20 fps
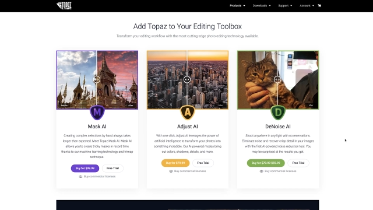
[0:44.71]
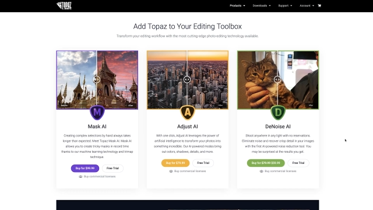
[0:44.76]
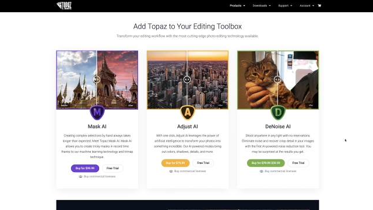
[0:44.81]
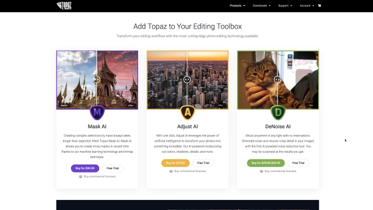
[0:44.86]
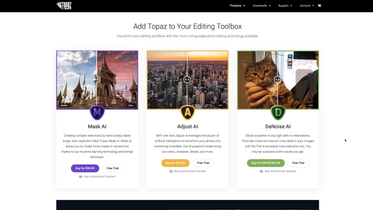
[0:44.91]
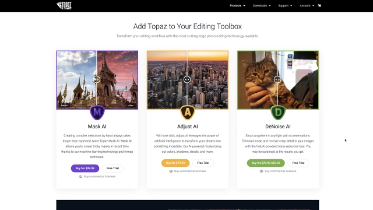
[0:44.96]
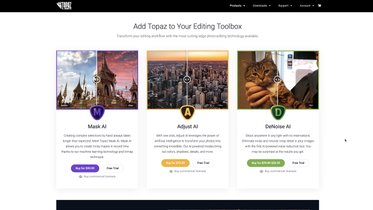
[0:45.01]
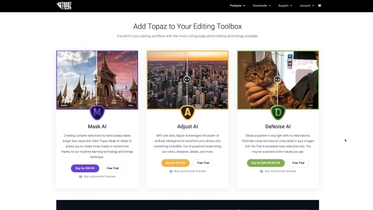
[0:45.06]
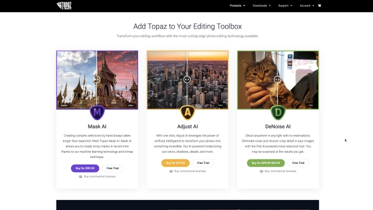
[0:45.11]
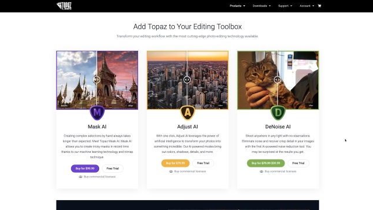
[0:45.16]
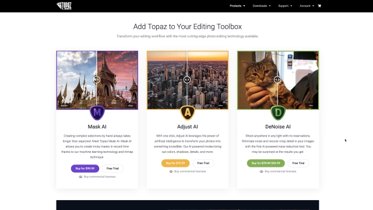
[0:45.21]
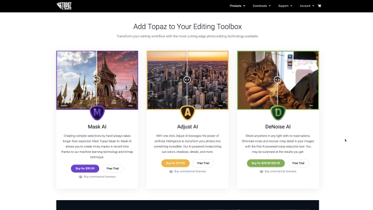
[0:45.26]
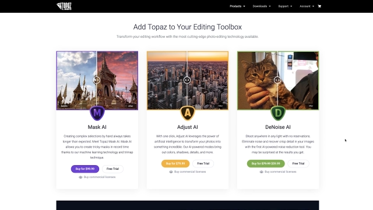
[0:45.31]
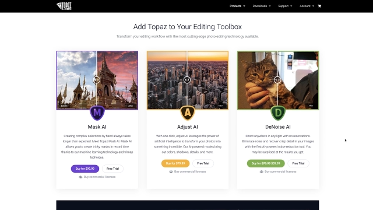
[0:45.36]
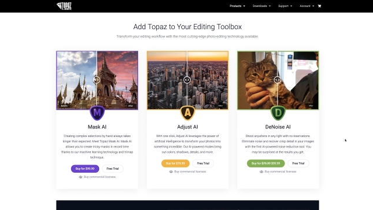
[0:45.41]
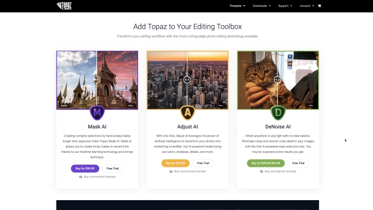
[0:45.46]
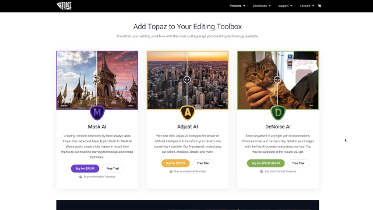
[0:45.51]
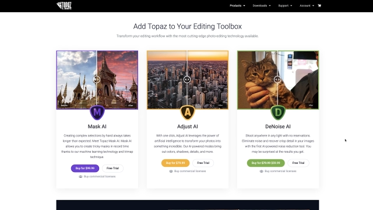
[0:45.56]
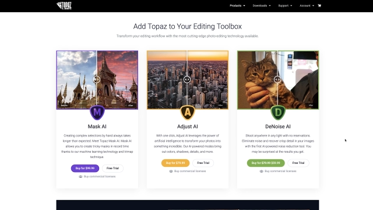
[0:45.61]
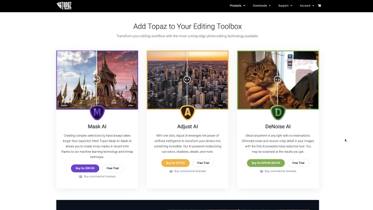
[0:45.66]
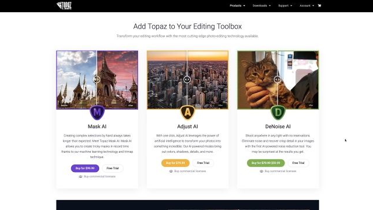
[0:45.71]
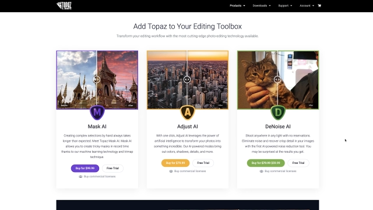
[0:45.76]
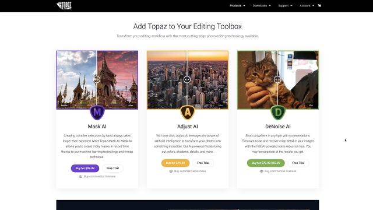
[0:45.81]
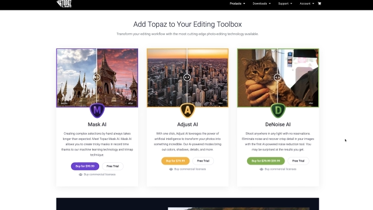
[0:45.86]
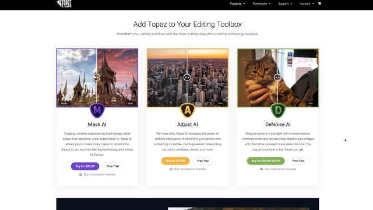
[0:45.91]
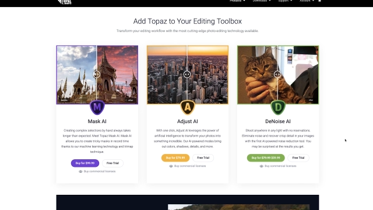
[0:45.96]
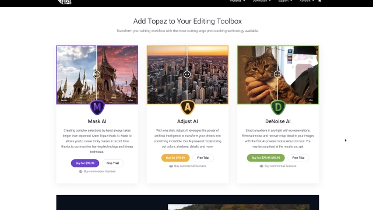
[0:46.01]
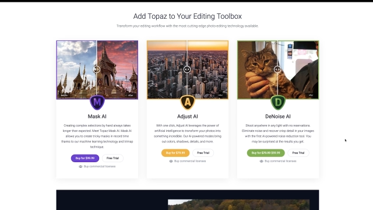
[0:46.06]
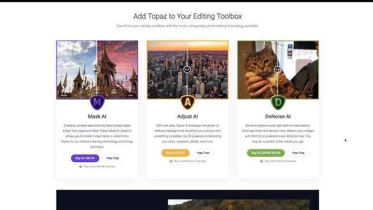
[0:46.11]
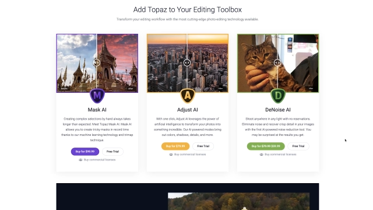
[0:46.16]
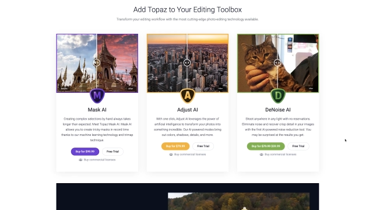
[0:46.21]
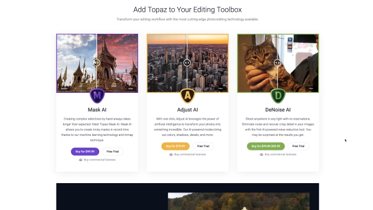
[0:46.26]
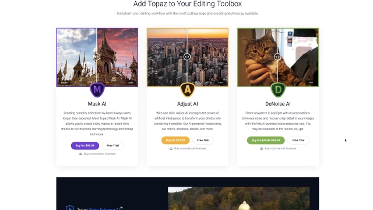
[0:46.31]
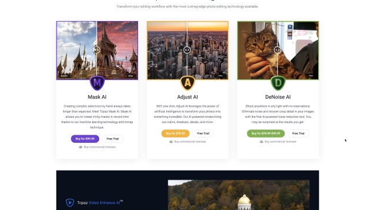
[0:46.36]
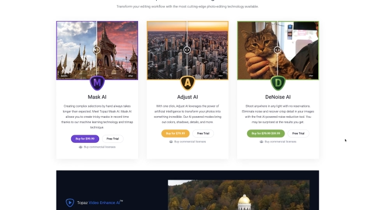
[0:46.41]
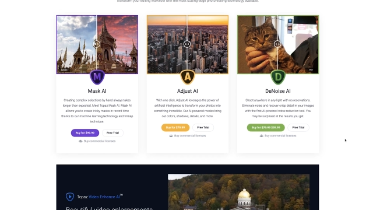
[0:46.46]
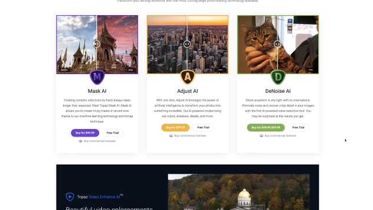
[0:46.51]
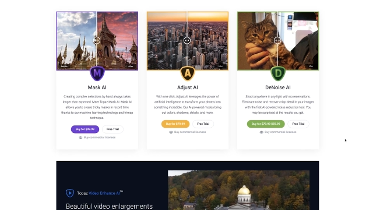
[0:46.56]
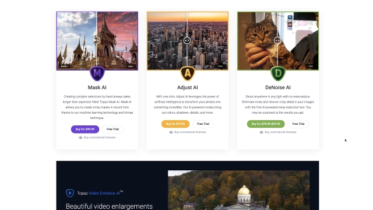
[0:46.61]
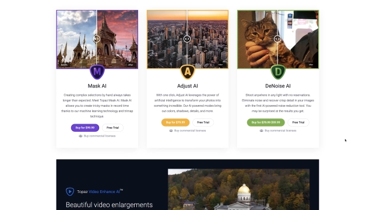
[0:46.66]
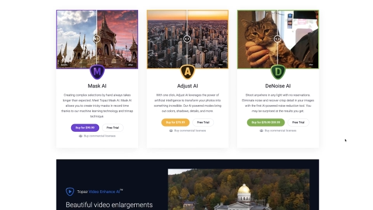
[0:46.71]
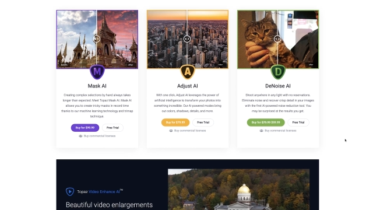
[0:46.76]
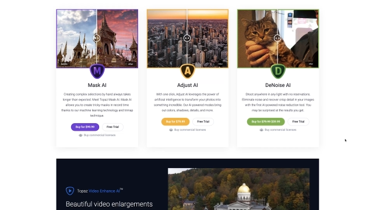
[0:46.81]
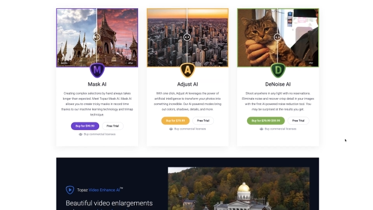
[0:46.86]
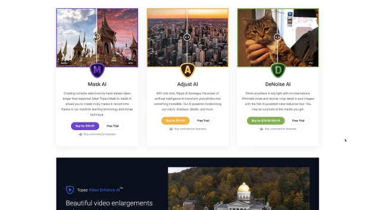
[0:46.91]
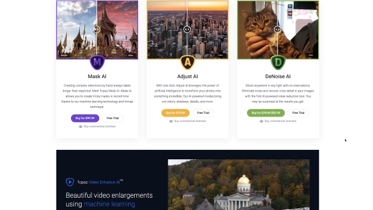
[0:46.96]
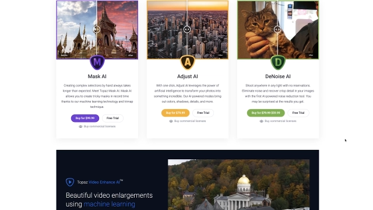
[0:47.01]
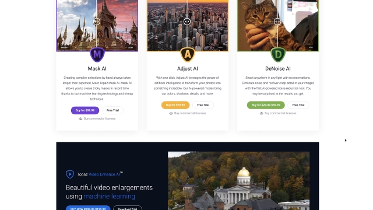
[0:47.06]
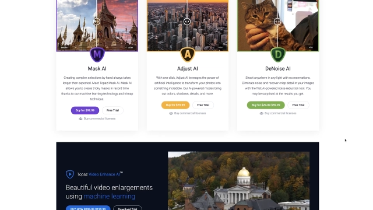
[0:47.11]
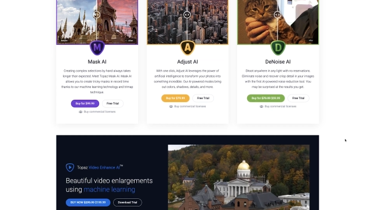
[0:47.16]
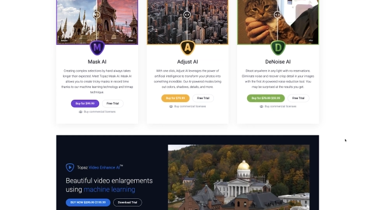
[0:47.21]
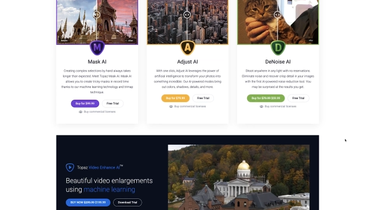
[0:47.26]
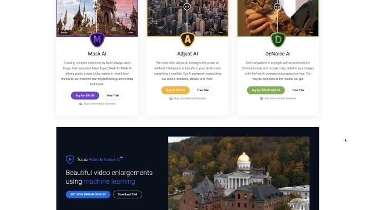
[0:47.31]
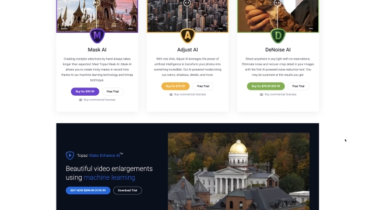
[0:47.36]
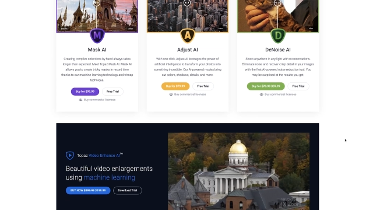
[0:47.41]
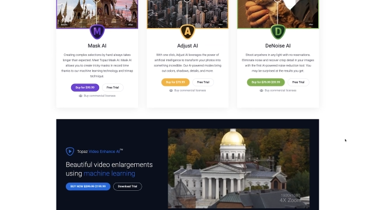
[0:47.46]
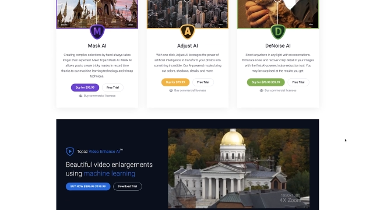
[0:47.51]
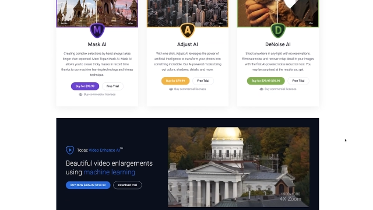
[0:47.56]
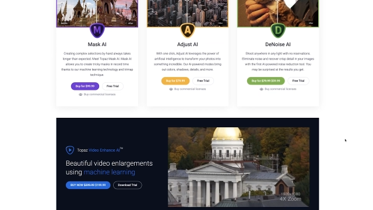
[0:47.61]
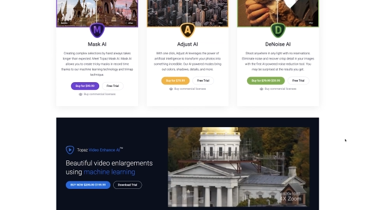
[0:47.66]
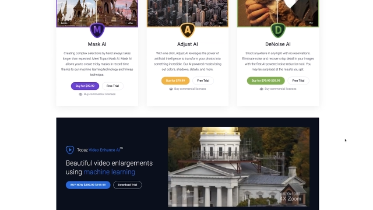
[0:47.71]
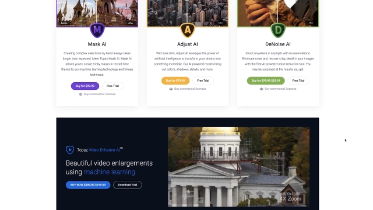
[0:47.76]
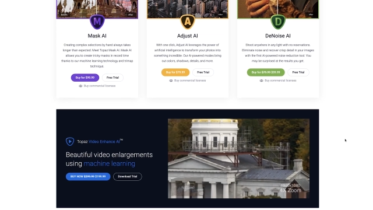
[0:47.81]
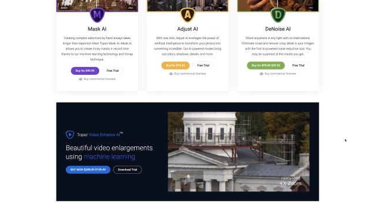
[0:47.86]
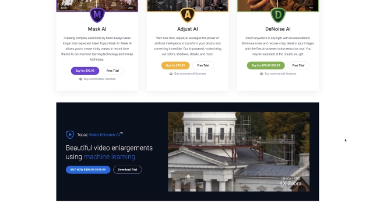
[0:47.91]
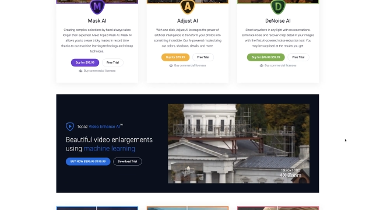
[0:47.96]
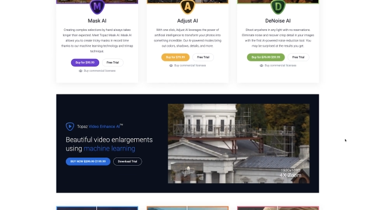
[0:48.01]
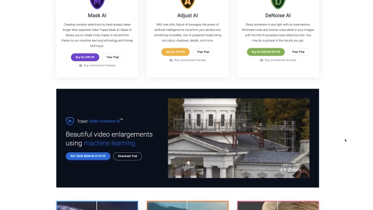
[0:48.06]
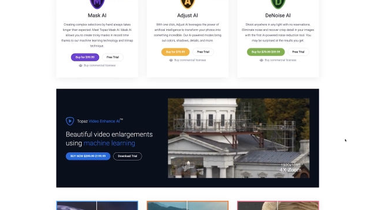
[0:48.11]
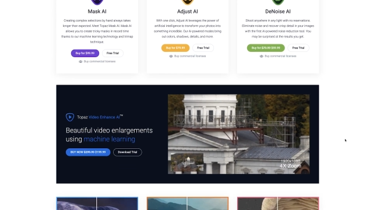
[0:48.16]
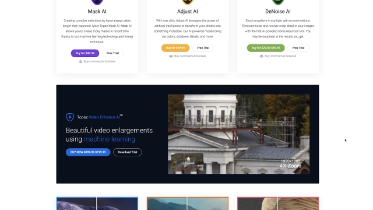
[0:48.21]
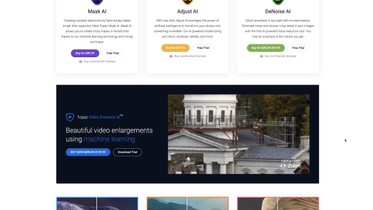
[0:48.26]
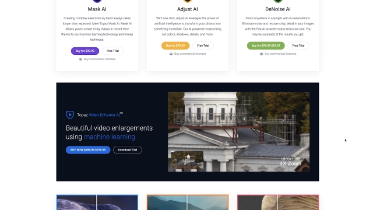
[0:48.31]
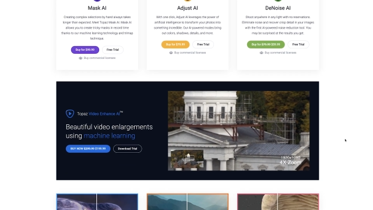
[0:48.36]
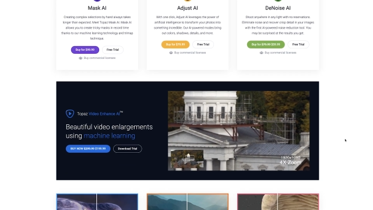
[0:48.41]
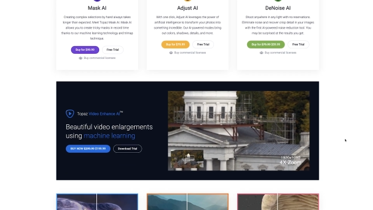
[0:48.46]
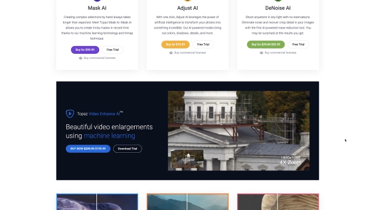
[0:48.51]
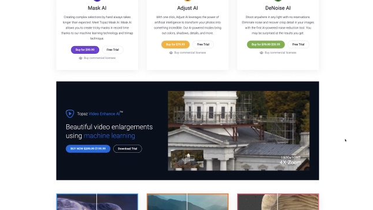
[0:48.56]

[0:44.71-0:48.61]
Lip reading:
(no speaker visible)